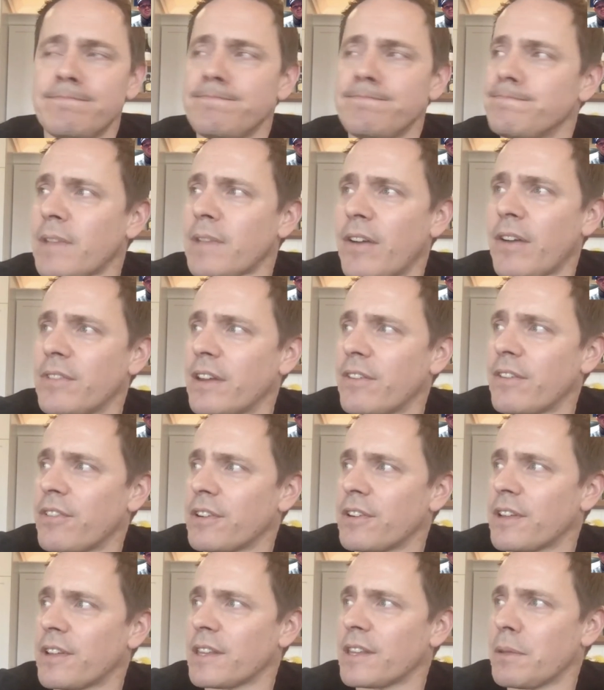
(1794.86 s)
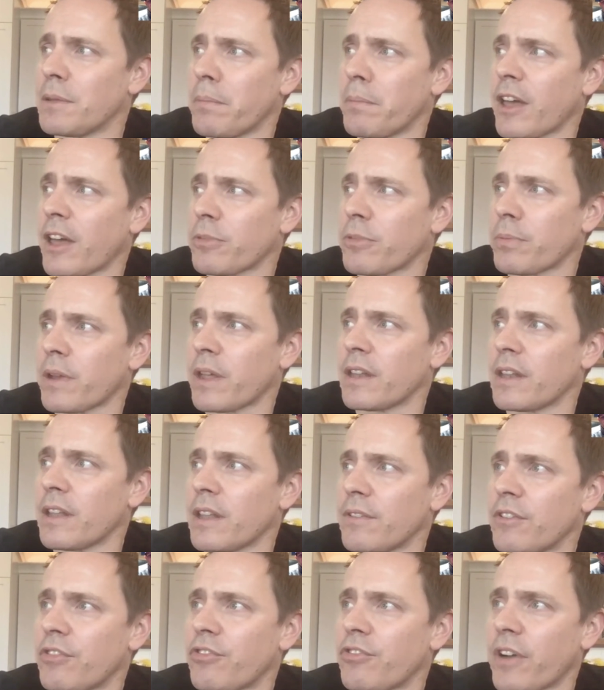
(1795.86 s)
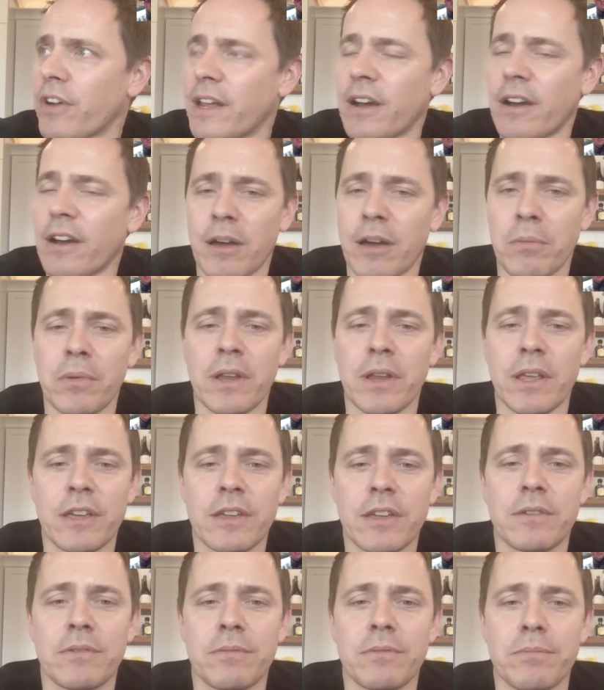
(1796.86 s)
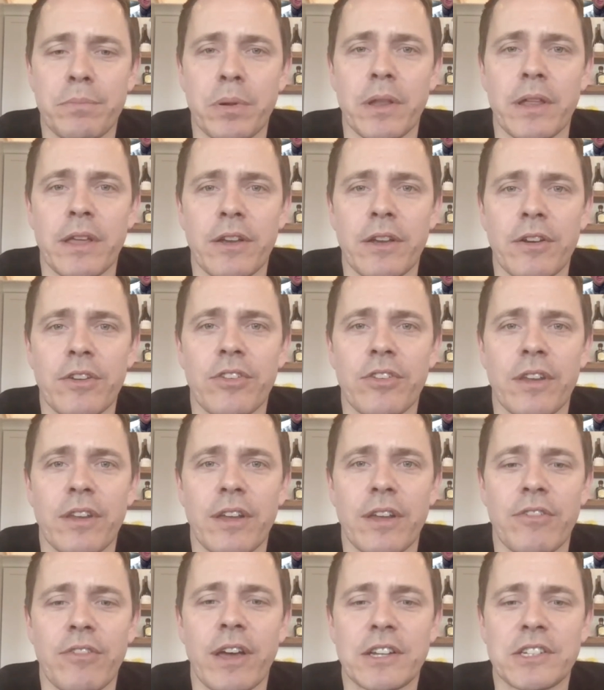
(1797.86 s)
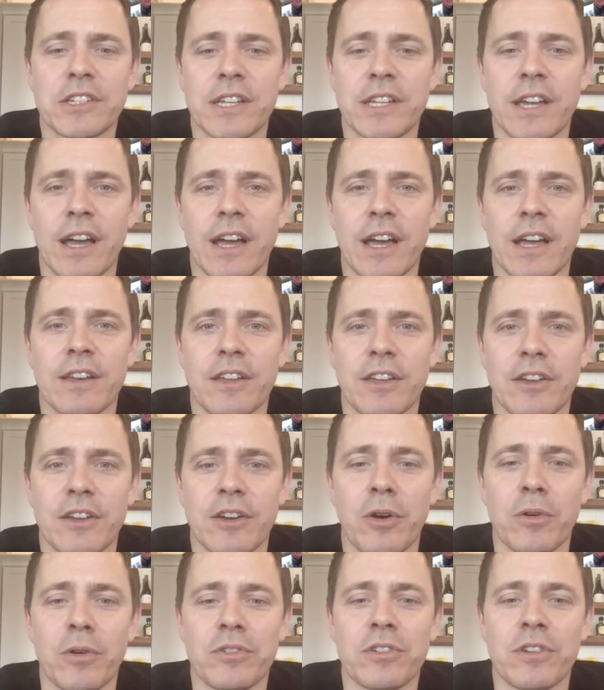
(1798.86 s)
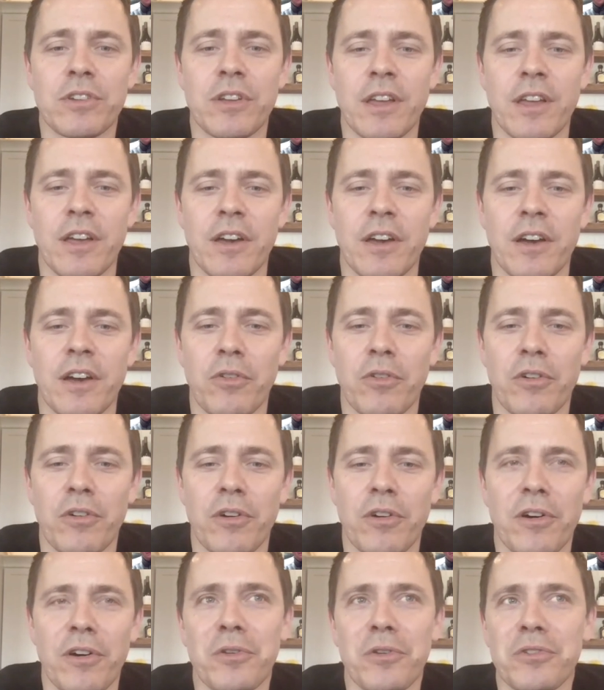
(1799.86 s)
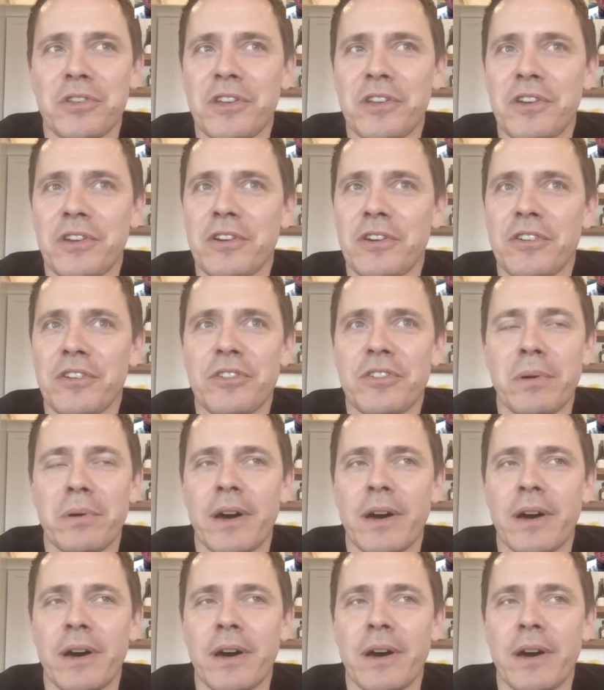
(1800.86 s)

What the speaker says: I've never done the math, but I'd love to find out how many players that I've actually gotten to coach over all those years.